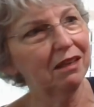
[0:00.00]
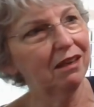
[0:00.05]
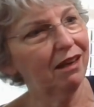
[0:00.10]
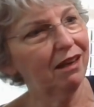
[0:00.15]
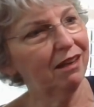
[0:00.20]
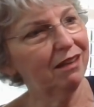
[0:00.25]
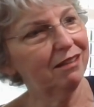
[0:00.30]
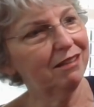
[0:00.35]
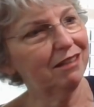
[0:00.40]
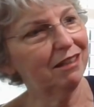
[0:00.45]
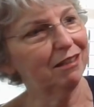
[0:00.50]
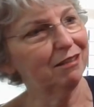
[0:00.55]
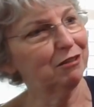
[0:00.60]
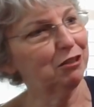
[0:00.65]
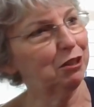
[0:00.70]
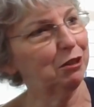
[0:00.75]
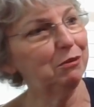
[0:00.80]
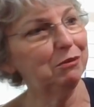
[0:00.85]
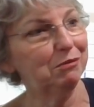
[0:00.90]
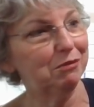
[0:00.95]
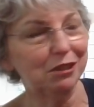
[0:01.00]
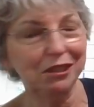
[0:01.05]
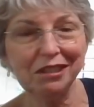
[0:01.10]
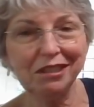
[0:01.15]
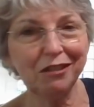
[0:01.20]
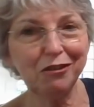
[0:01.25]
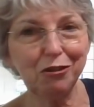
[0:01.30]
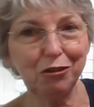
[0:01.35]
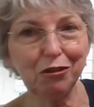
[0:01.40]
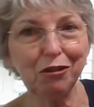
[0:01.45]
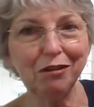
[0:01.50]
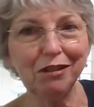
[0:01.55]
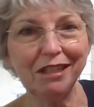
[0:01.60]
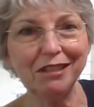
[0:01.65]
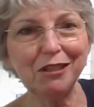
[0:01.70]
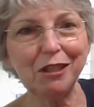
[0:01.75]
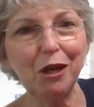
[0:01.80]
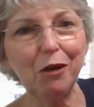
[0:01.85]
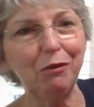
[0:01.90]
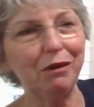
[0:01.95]
And she said, sure,
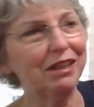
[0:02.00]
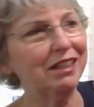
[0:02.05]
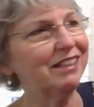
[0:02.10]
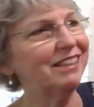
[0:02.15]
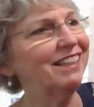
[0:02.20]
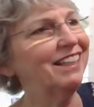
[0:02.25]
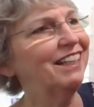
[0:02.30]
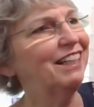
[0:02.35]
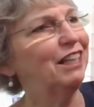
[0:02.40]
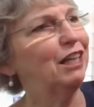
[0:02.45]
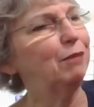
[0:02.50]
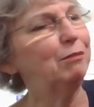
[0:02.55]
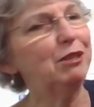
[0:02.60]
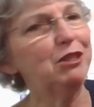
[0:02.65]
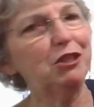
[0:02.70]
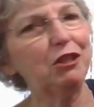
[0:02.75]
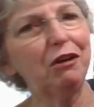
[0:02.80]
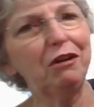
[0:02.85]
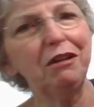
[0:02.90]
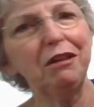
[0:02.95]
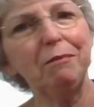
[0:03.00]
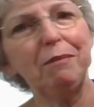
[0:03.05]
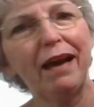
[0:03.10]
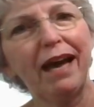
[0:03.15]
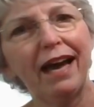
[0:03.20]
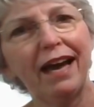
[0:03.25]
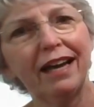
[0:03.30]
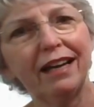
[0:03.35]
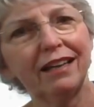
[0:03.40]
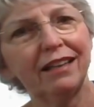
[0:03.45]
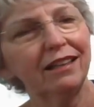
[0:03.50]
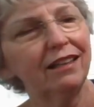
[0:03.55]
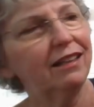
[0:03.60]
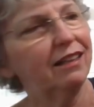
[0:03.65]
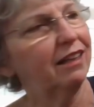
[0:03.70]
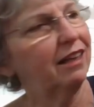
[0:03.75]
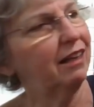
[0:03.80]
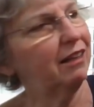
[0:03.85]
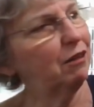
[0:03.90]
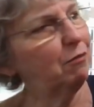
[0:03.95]
let's go with it. Let me show you the back.
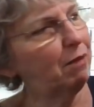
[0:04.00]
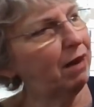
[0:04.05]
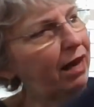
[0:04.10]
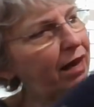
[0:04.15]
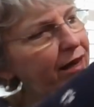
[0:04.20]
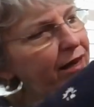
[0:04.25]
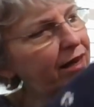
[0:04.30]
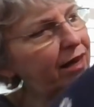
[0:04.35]
And the back